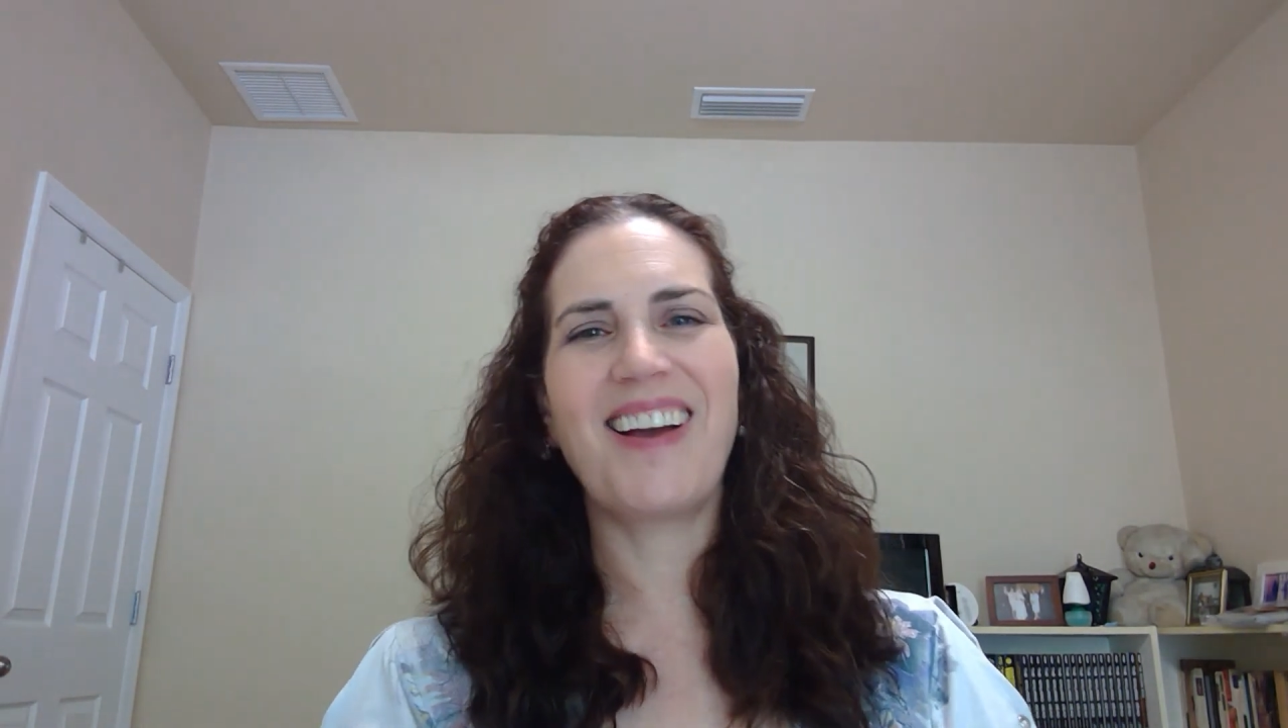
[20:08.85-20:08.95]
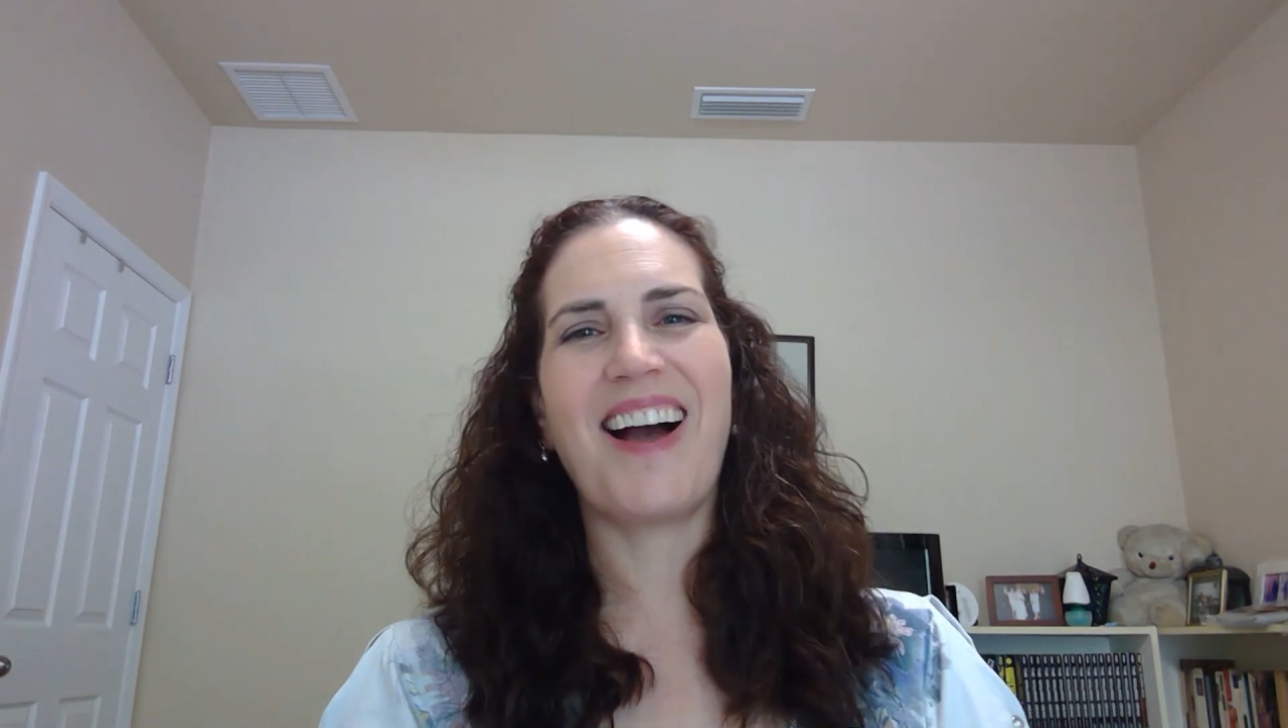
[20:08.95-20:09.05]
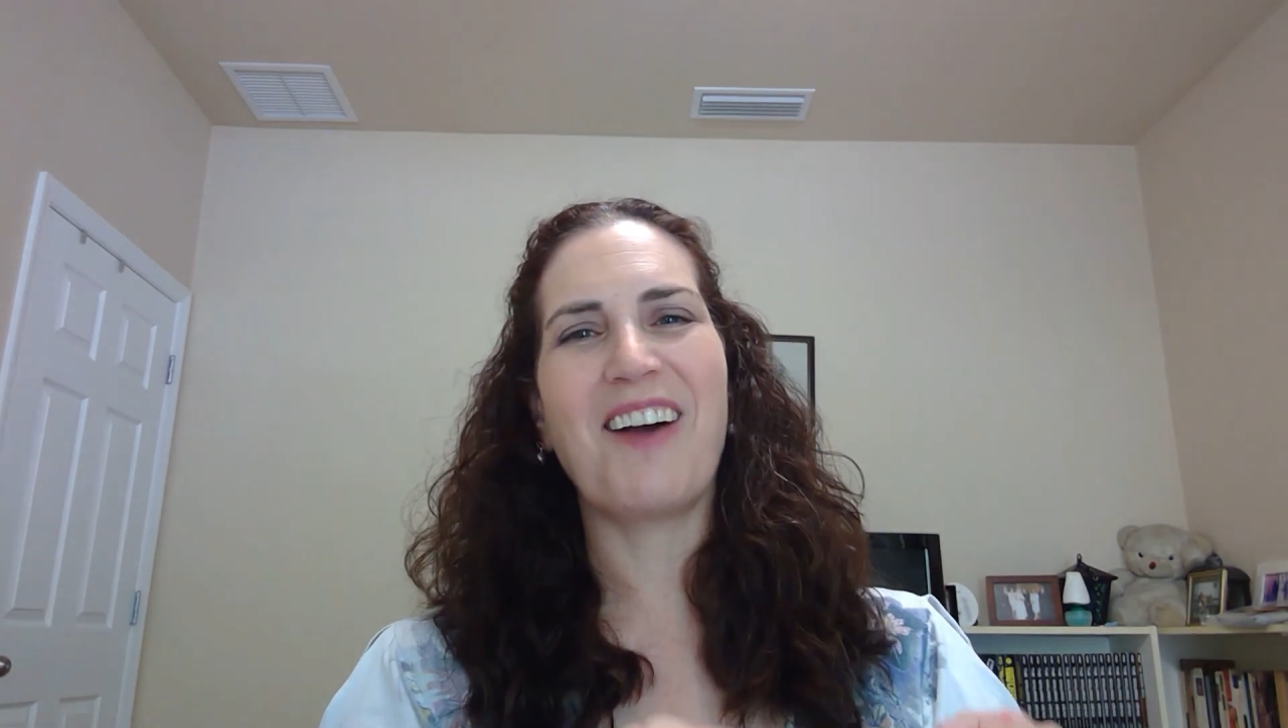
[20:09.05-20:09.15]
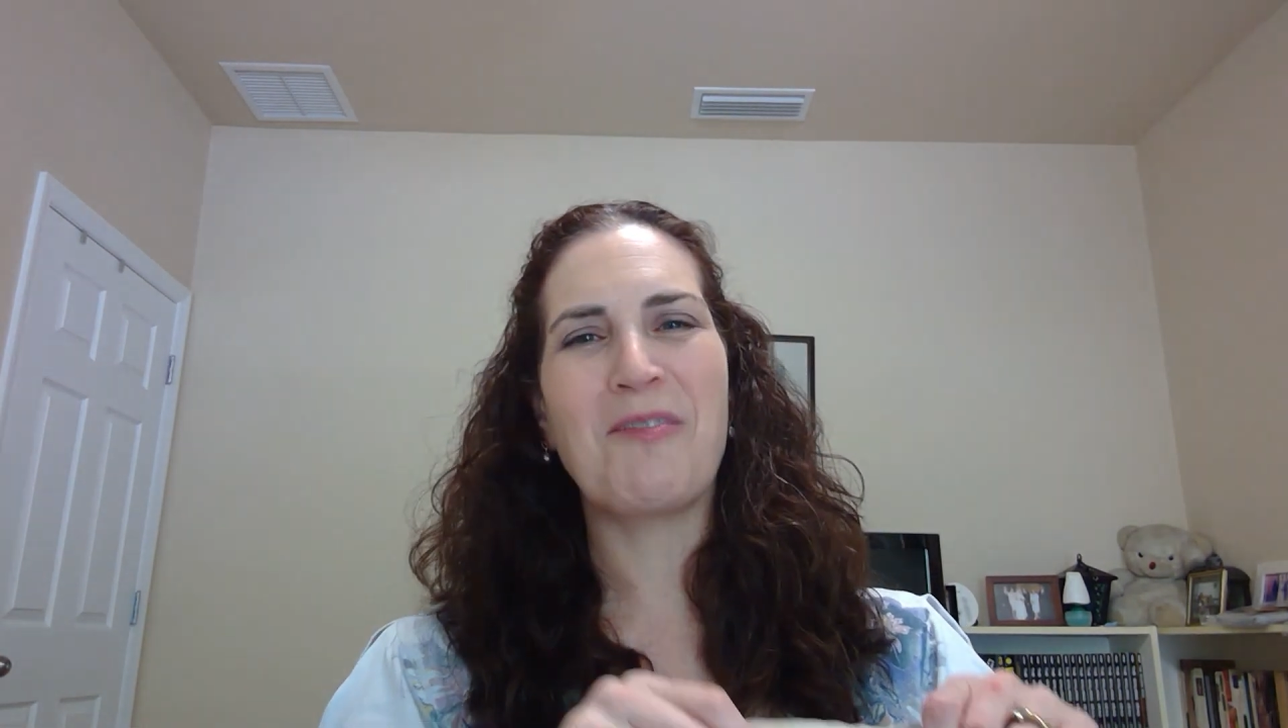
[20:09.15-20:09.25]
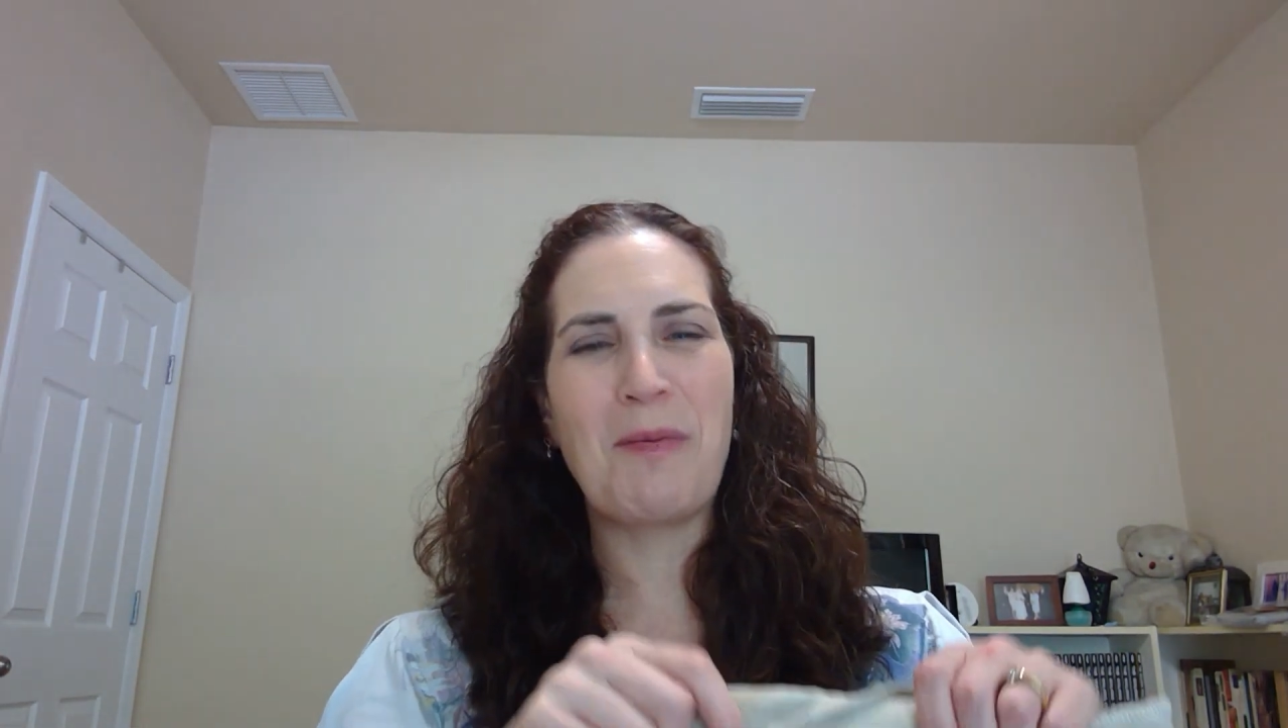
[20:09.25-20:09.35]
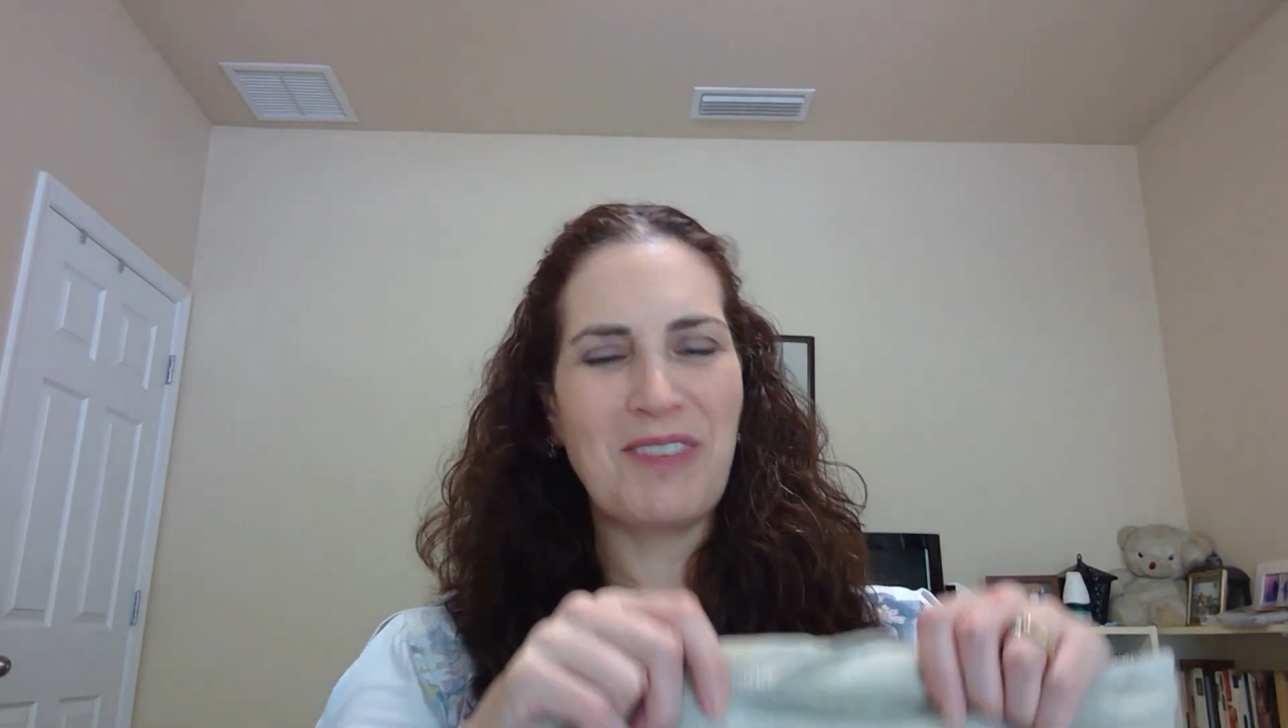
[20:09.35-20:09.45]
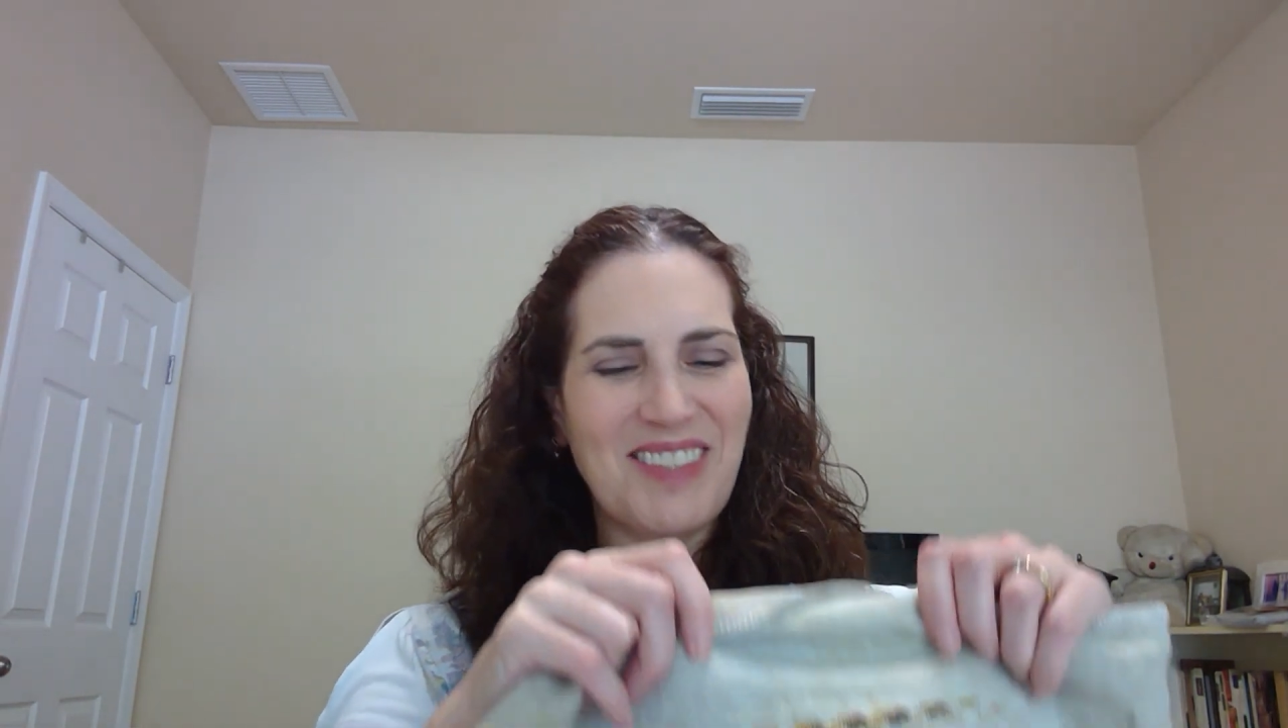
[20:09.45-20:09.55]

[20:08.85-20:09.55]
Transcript: remember